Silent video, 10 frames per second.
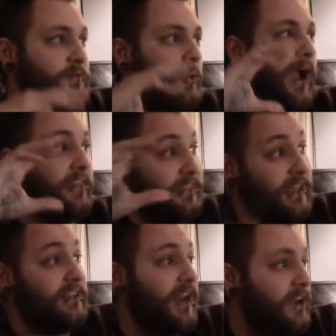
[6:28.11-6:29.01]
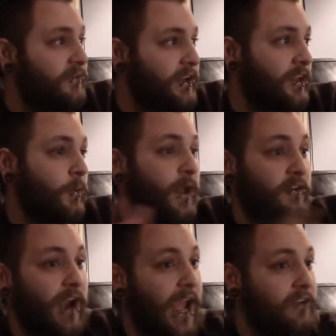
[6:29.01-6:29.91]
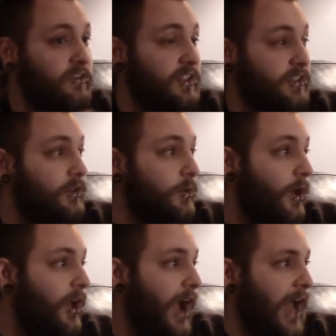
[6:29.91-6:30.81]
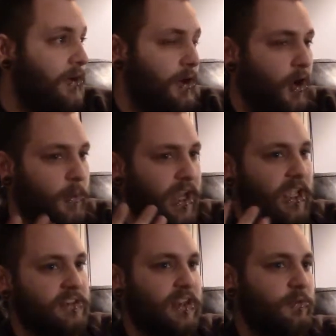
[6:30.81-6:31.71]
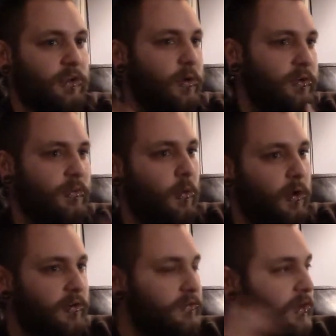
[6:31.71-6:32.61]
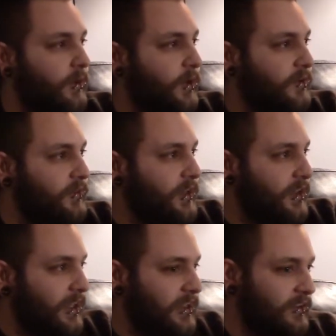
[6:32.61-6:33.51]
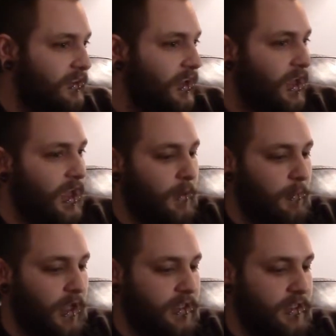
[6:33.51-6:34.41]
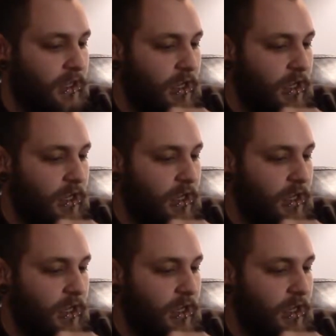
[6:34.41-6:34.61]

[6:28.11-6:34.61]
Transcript: So I think that I feel it. Whether I actually do, I don't know. But I guess that would go into more, what a feeling is. But